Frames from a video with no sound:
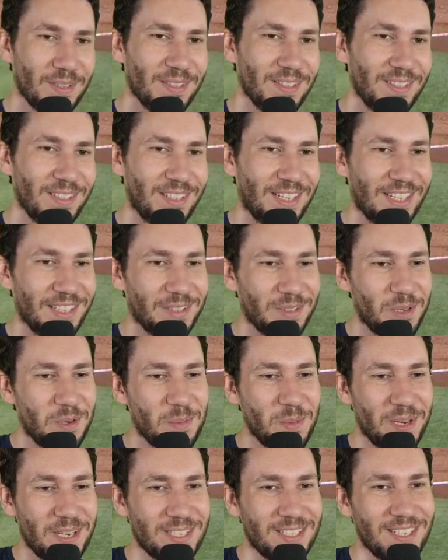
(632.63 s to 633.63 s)
You can't throw him,
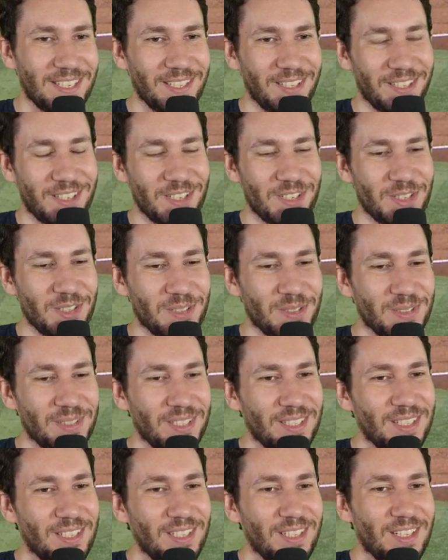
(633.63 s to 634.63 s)
Marte. Look at you.
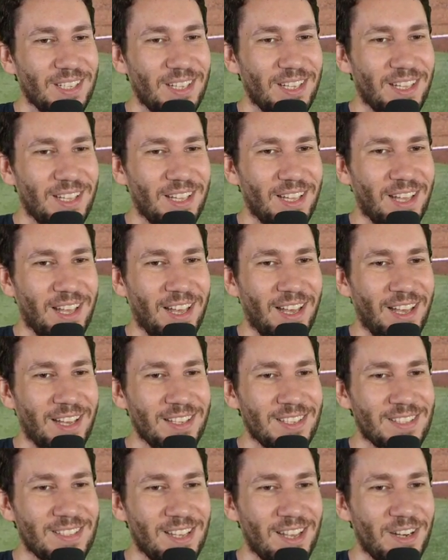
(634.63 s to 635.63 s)
Uh,
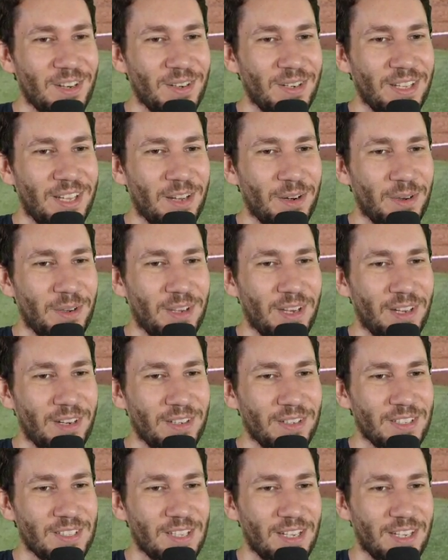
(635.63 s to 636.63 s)
slider again or cutter.
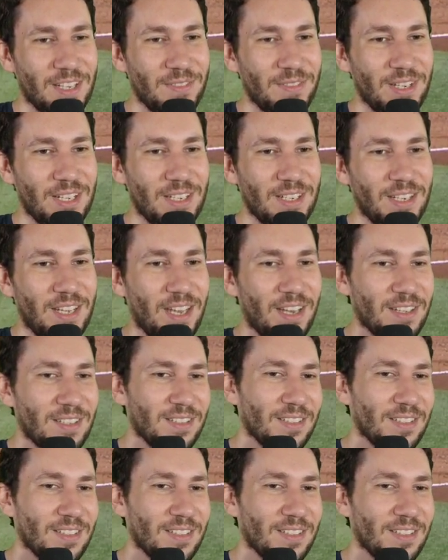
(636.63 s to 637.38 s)
He's not giving in, yeah.